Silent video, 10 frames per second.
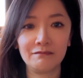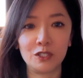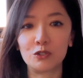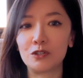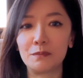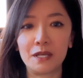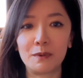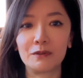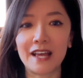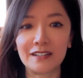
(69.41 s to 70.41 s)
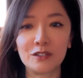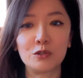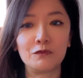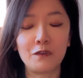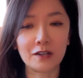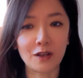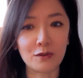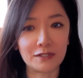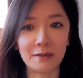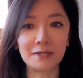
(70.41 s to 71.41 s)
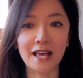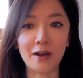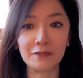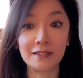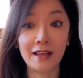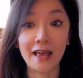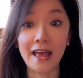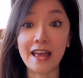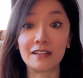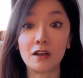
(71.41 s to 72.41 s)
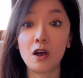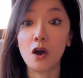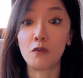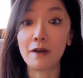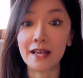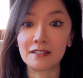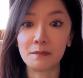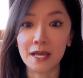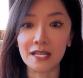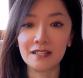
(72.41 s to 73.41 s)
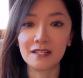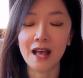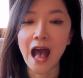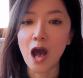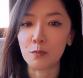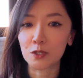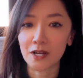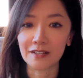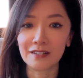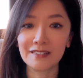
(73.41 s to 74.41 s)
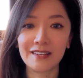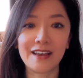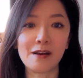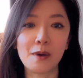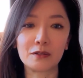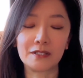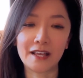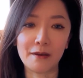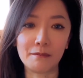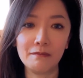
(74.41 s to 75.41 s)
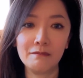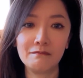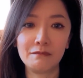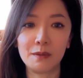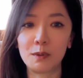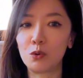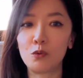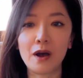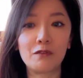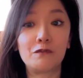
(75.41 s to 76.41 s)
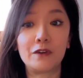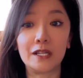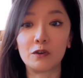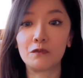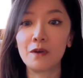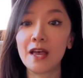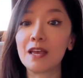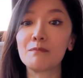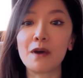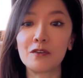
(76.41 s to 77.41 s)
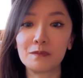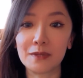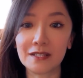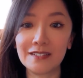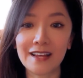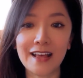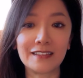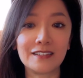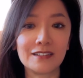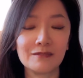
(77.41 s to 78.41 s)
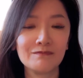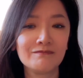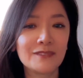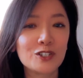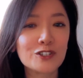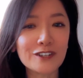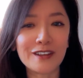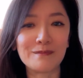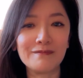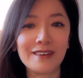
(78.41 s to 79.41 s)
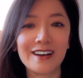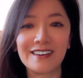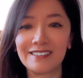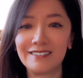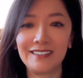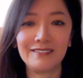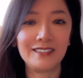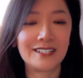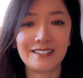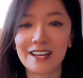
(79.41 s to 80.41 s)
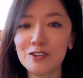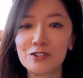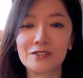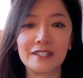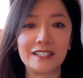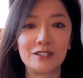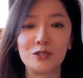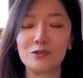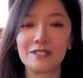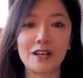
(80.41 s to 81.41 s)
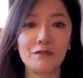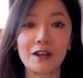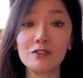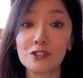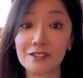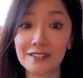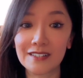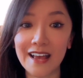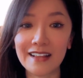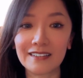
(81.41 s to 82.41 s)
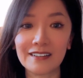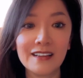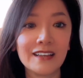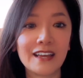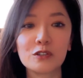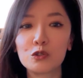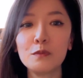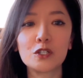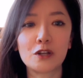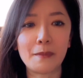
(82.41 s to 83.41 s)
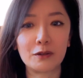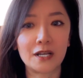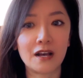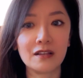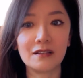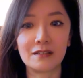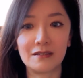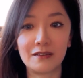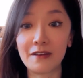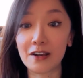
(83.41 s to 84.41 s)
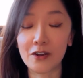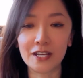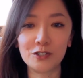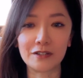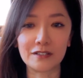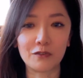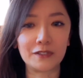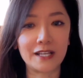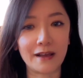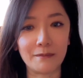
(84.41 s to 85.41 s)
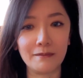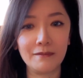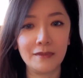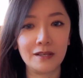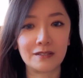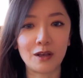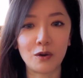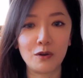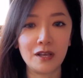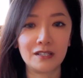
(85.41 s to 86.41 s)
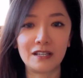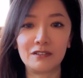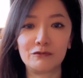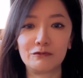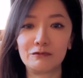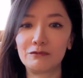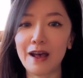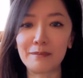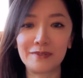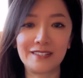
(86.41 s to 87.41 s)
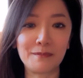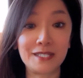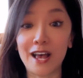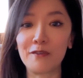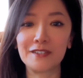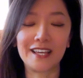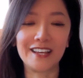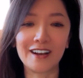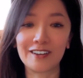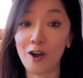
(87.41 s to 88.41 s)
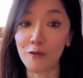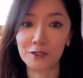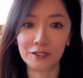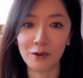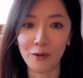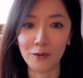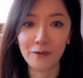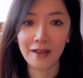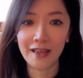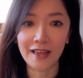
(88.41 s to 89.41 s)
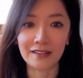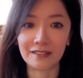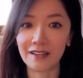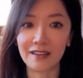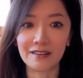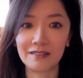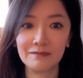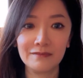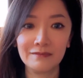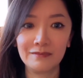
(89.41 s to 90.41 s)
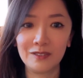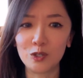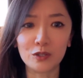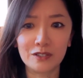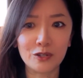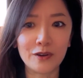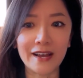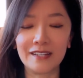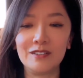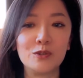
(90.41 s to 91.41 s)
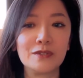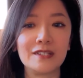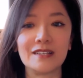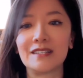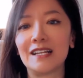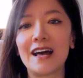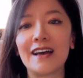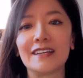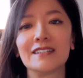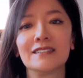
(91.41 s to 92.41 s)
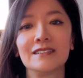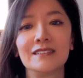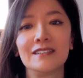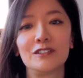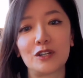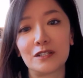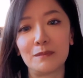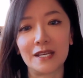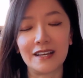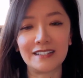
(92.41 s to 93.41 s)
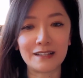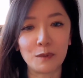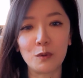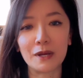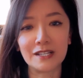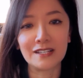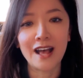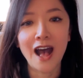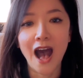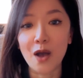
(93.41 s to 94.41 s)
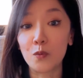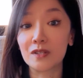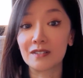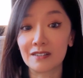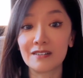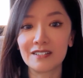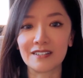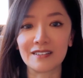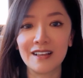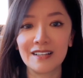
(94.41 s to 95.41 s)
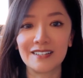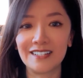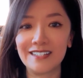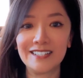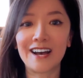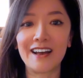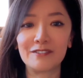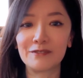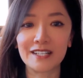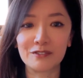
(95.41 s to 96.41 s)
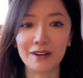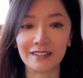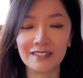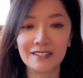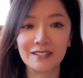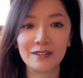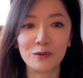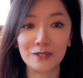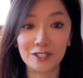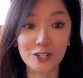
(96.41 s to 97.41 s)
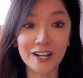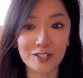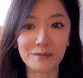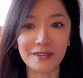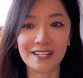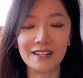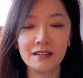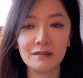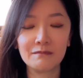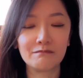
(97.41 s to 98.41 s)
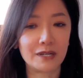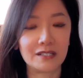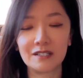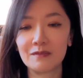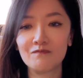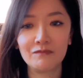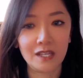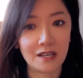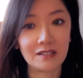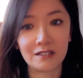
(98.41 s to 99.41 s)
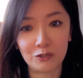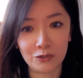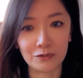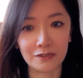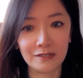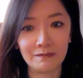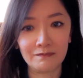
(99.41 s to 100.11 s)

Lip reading: Usually people tend to focus on themselves and overestimate how much others care about them. People who are afraid of embarrassment and shame are essentially too self-conscious and care too much about others' evaluations of them. So they wrap themselves in a comfort zone and they're not trying new things they like. Trust me, in that moment, I was certain the entire restaurant was judging me. But here's the truth.